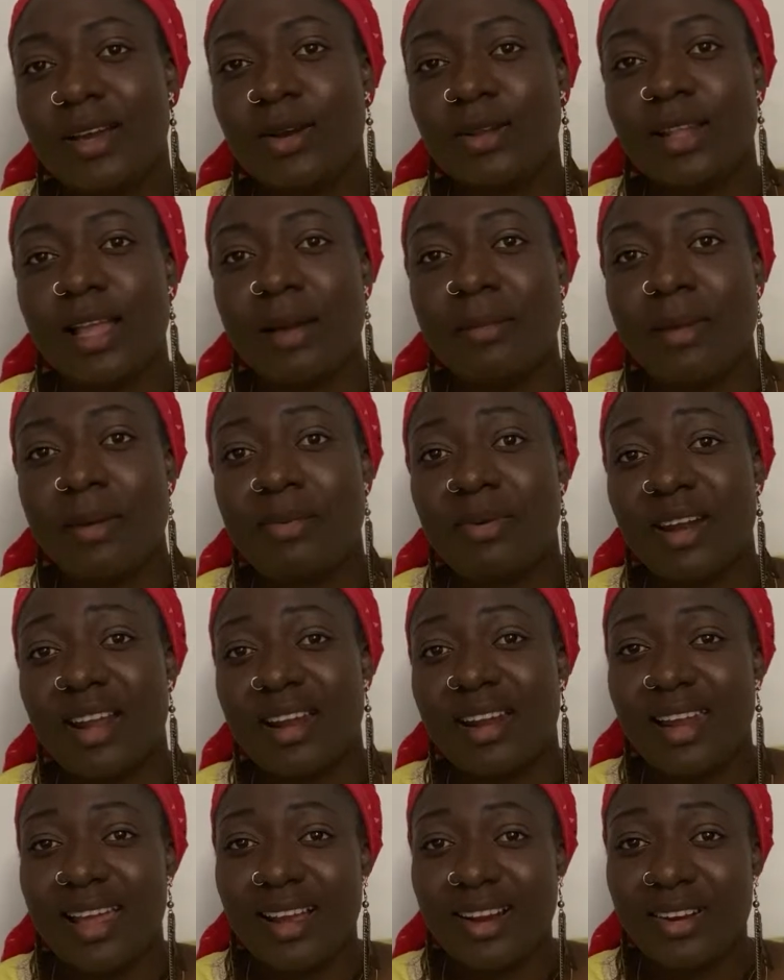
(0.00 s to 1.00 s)
That my brother
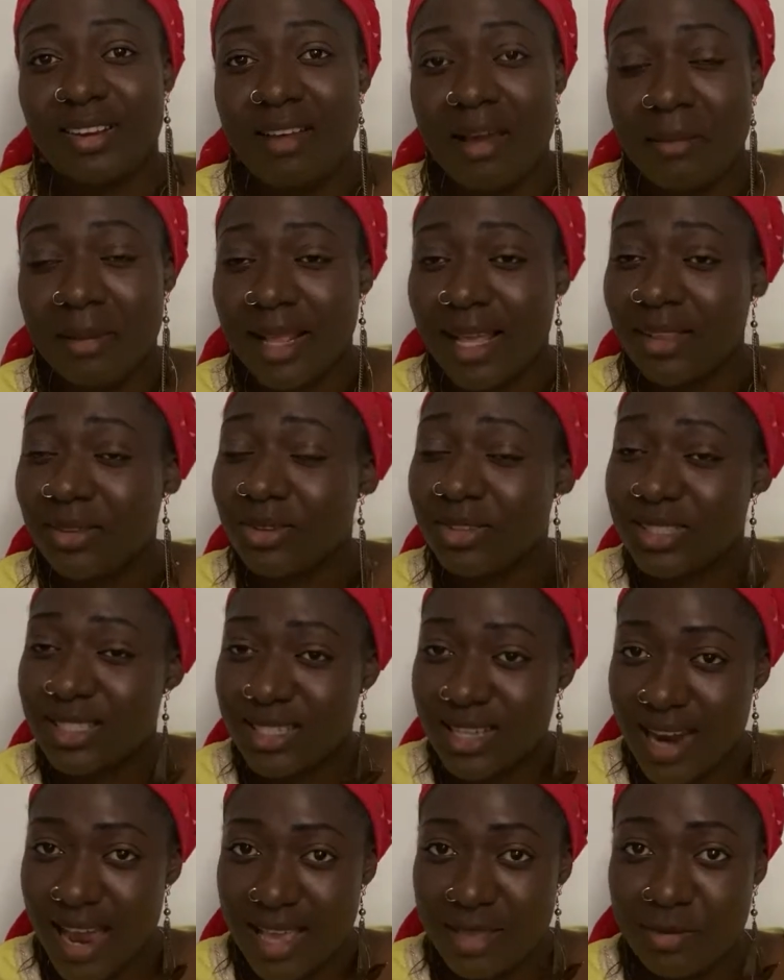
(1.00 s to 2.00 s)
like, girl, I better don't
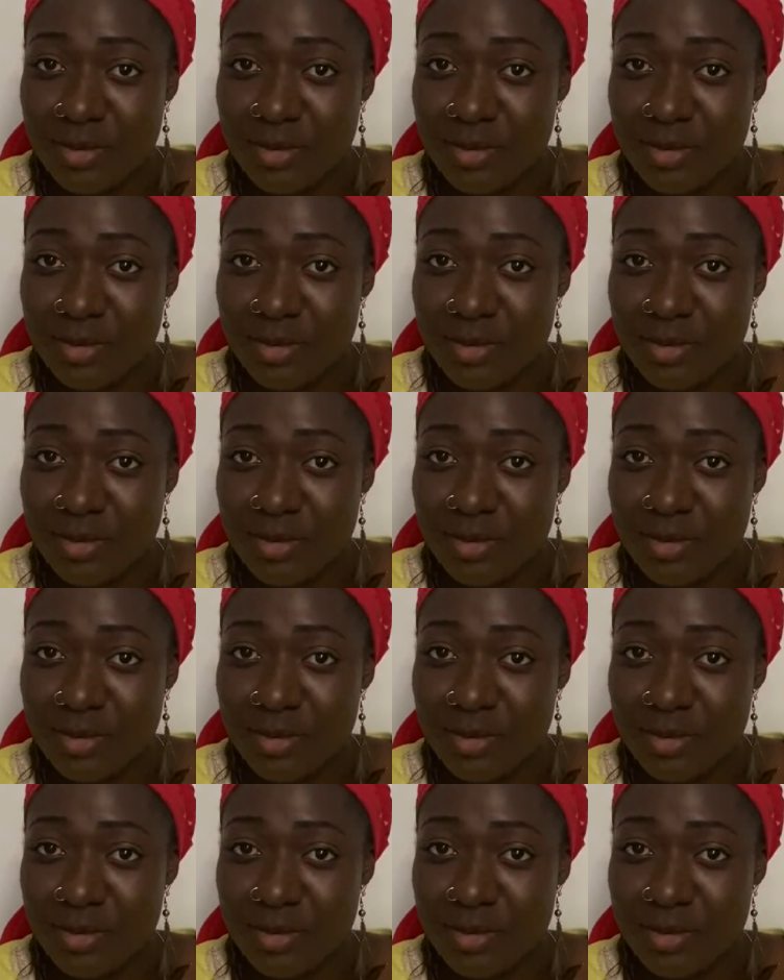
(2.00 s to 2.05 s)
try it,